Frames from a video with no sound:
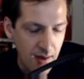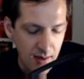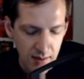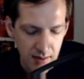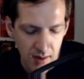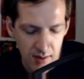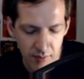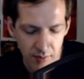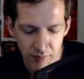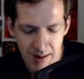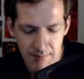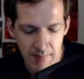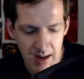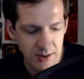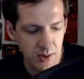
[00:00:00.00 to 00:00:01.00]
The the
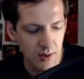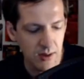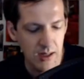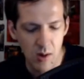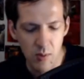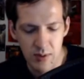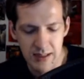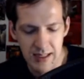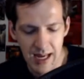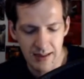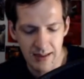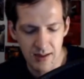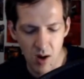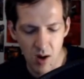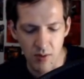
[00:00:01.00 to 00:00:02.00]
red mentor was
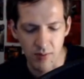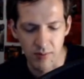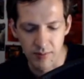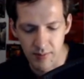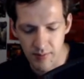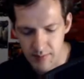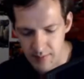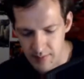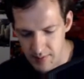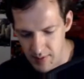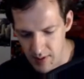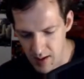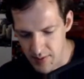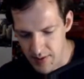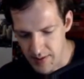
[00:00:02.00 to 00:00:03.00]
that? Oh,
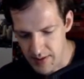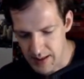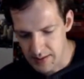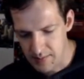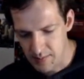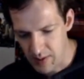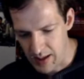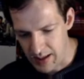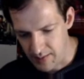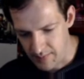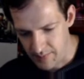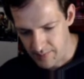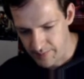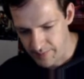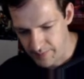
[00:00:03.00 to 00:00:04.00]
oh the, this wait,
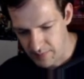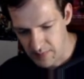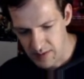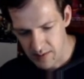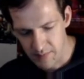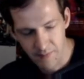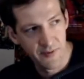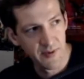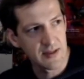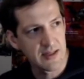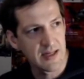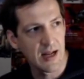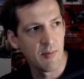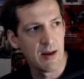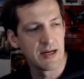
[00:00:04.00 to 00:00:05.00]

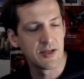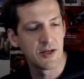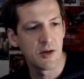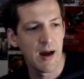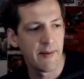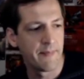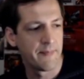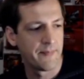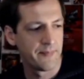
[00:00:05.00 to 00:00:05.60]
Frillscare Mentor you want?